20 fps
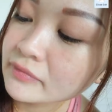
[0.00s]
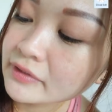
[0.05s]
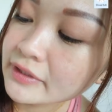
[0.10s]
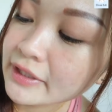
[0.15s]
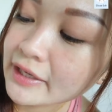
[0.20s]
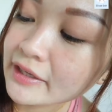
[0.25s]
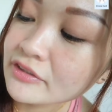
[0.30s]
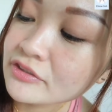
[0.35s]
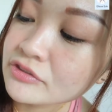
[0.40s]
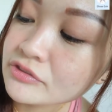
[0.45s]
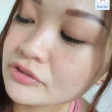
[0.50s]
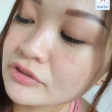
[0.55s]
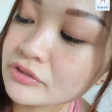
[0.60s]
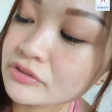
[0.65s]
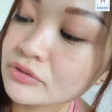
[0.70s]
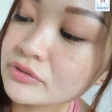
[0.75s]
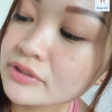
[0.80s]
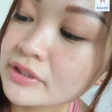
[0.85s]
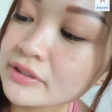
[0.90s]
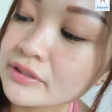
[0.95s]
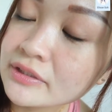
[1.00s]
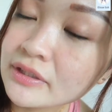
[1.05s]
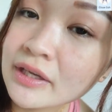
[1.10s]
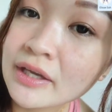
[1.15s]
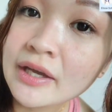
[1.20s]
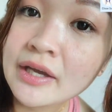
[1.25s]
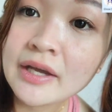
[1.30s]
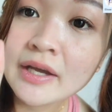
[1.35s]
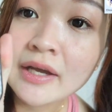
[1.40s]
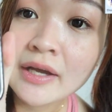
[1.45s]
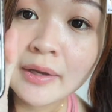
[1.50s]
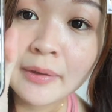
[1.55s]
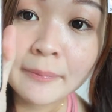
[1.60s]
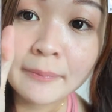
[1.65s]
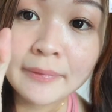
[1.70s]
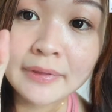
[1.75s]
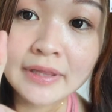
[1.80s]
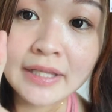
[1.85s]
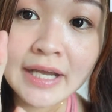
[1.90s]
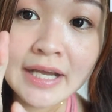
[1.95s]
Then scroll to the
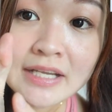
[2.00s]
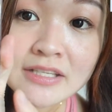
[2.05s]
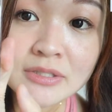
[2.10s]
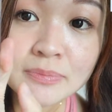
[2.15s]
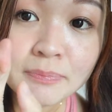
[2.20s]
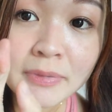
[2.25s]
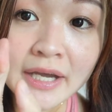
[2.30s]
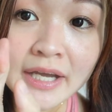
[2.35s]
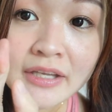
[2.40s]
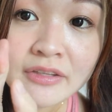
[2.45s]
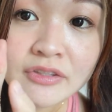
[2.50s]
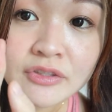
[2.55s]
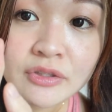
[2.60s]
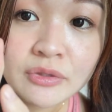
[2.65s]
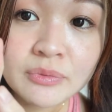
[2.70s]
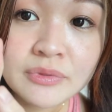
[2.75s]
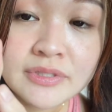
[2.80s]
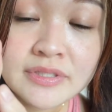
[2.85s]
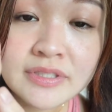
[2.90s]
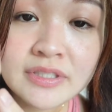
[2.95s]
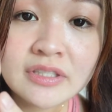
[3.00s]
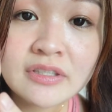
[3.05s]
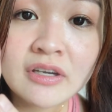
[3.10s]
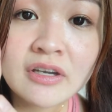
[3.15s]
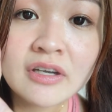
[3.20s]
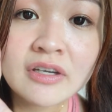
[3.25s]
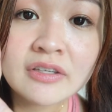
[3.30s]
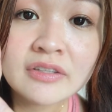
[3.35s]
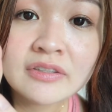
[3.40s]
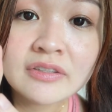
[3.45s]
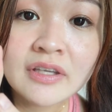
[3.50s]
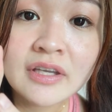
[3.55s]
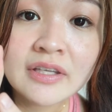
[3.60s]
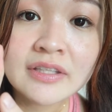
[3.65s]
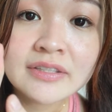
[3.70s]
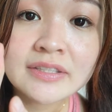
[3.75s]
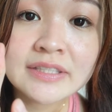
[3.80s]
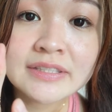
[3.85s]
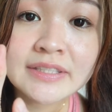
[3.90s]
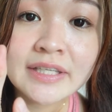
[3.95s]
last part, you will see all
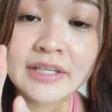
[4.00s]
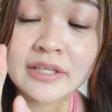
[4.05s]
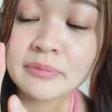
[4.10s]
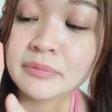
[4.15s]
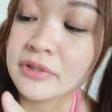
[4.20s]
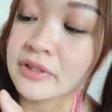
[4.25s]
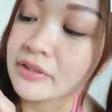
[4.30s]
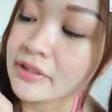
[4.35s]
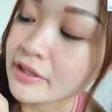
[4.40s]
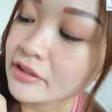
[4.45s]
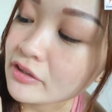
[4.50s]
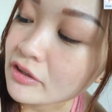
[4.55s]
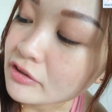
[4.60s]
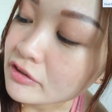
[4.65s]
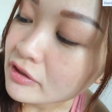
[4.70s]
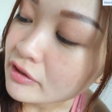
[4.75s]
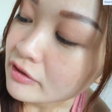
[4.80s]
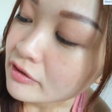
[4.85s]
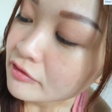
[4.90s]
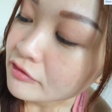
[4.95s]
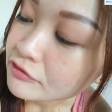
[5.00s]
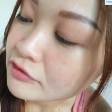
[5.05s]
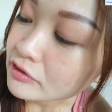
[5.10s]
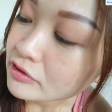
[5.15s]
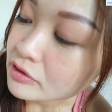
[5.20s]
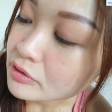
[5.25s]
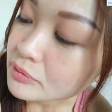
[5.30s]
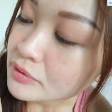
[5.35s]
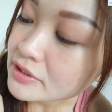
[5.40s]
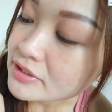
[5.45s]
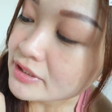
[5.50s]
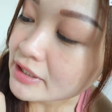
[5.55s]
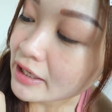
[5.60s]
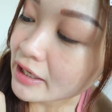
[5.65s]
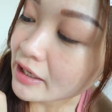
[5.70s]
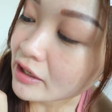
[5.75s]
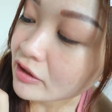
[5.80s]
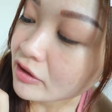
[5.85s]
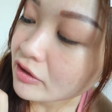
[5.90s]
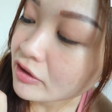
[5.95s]
the timing that your followers
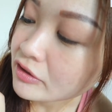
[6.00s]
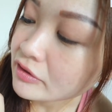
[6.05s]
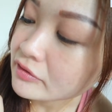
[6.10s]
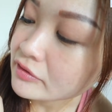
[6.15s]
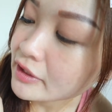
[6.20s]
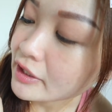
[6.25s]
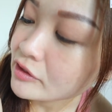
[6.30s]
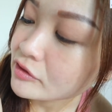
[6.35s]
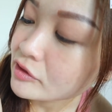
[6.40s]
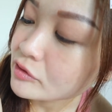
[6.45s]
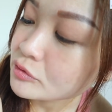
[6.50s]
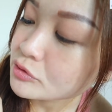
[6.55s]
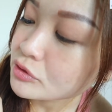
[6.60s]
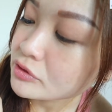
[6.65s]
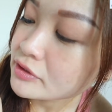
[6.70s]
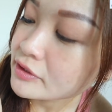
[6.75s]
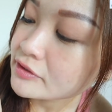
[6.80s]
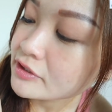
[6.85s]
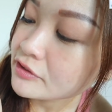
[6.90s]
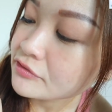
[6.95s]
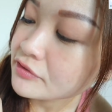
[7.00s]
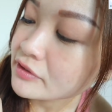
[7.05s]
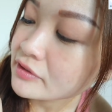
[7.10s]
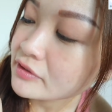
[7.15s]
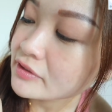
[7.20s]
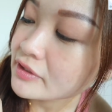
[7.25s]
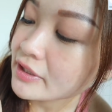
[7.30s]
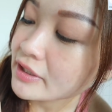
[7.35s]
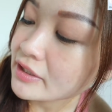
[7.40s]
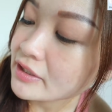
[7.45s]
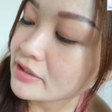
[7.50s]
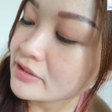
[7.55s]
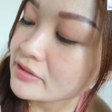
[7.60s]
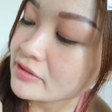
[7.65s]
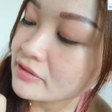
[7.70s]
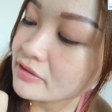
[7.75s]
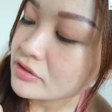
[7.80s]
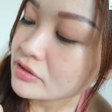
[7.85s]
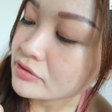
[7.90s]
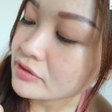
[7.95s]
are on and also the different
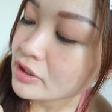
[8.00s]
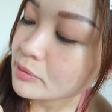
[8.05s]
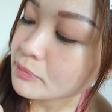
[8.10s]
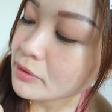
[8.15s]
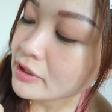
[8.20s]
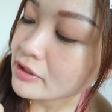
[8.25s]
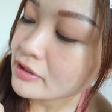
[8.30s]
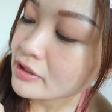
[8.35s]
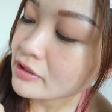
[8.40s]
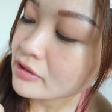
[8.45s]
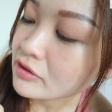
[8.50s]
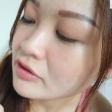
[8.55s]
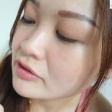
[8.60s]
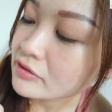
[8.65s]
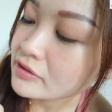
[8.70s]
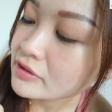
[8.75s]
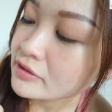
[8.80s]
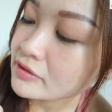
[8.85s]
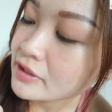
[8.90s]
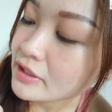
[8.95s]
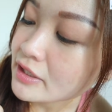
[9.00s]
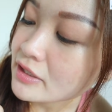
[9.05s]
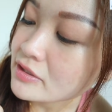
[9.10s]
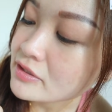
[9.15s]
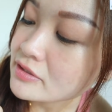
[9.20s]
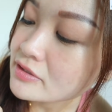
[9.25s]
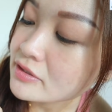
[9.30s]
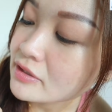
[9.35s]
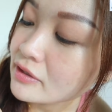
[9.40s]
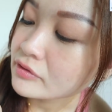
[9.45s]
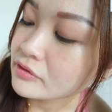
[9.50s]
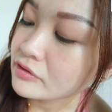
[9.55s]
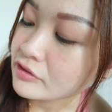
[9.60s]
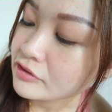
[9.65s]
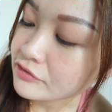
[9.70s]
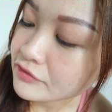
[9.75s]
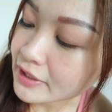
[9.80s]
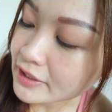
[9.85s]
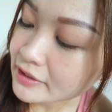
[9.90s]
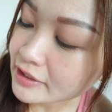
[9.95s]
days. So depending on the days,
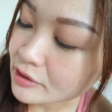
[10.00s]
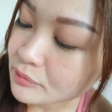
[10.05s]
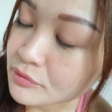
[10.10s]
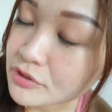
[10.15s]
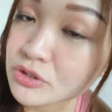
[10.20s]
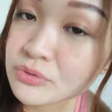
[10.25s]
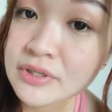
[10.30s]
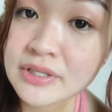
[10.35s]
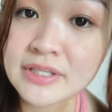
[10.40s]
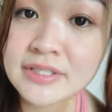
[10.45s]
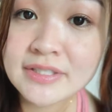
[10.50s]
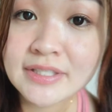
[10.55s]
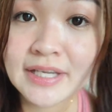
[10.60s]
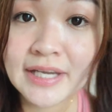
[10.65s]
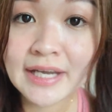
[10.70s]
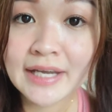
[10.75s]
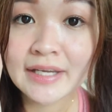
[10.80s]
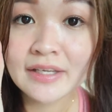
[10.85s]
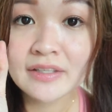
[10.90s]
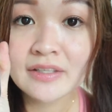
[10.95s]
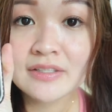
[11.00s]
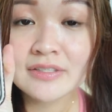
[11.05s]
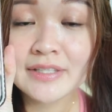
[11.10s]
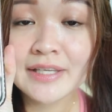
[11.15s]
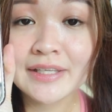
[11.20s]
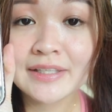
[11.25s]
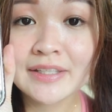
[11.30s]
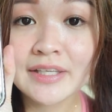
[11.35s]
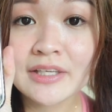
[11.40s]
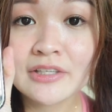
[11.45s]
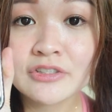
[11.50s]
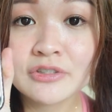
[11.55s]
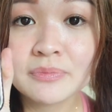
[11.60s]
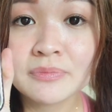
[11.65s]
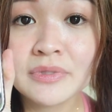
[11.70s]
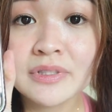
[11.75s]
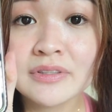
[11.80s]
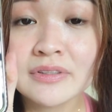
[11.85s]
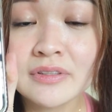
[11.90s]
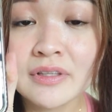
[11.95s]
you'll find that which one is the highest
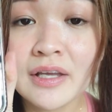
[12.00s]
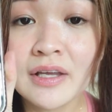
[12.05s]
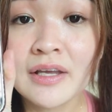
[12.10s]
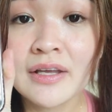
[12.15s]
engagement,